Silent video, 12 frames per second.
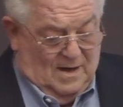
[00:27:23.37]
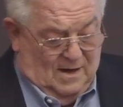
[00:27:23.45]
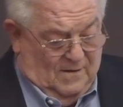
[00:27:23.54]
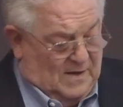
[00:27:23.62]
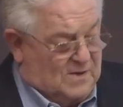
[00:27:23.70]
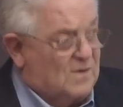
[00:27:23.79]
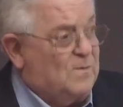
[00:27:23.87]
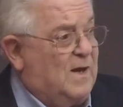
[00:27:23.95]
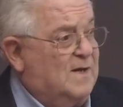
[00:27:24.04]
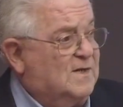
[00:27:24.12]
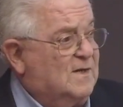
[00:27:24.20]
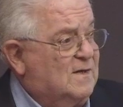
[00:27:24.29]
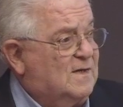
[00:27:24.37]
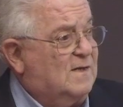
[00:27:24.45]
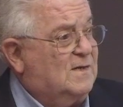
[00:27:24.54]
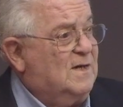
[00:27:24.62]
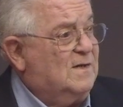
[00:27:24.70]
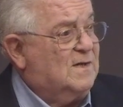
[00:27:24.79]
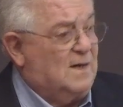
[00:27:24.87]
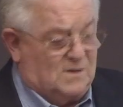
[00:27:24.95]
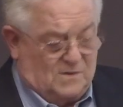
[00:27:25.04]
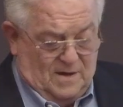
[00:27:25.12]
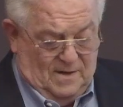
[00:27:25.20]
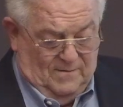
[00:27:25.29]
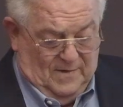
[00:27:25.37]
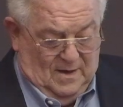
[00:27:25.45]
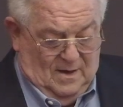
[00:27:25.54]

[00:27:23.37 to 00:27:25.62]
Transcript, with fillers: uh, that took place in the 16th century